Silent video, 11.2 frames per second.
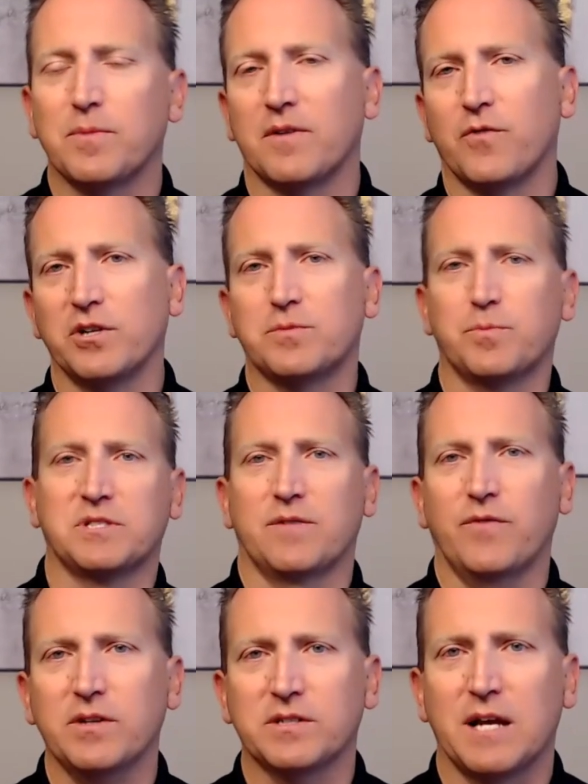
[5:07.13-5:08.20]
but a very
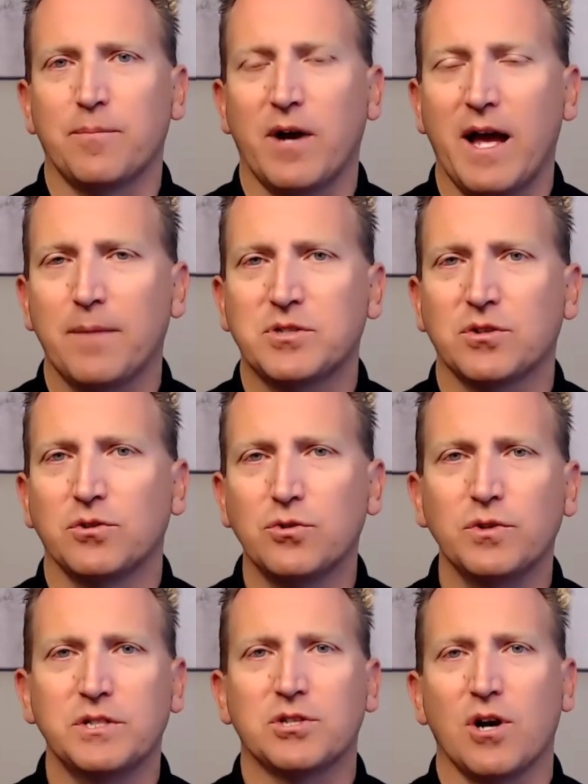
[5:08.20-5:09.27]
specific example, I
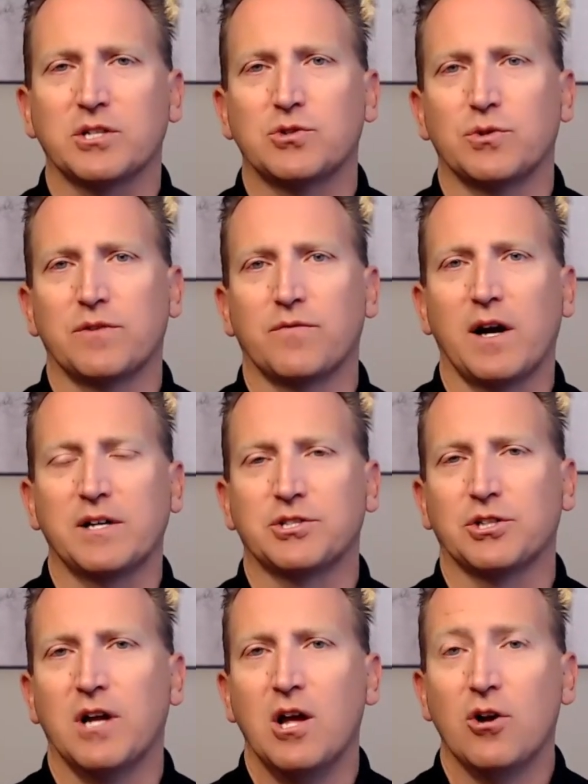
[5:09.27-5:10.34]
absolutely talked to an advisor